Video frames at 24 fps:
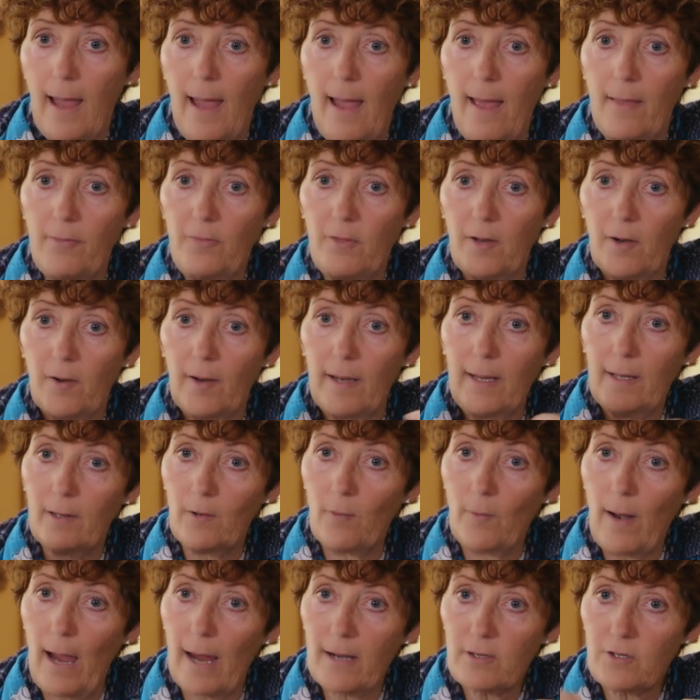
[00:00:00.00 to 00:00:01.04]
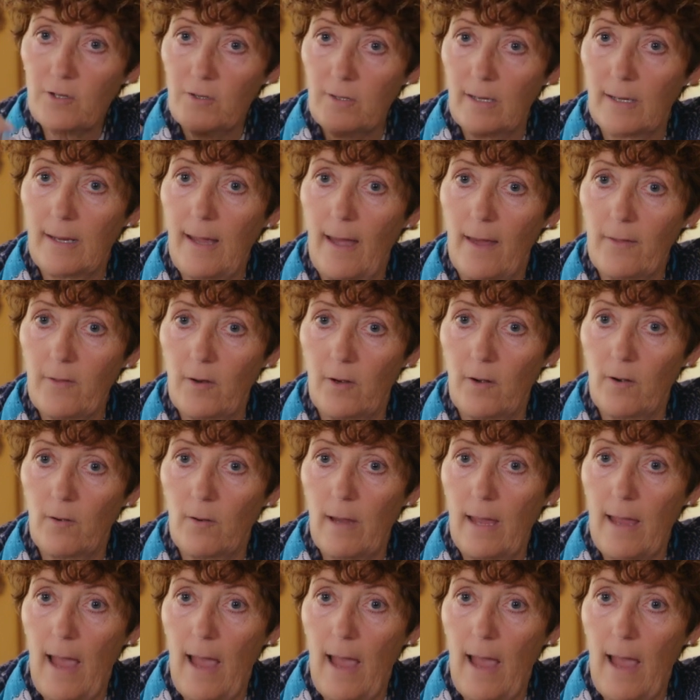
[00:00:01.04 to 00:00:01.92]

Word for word: and their interaction together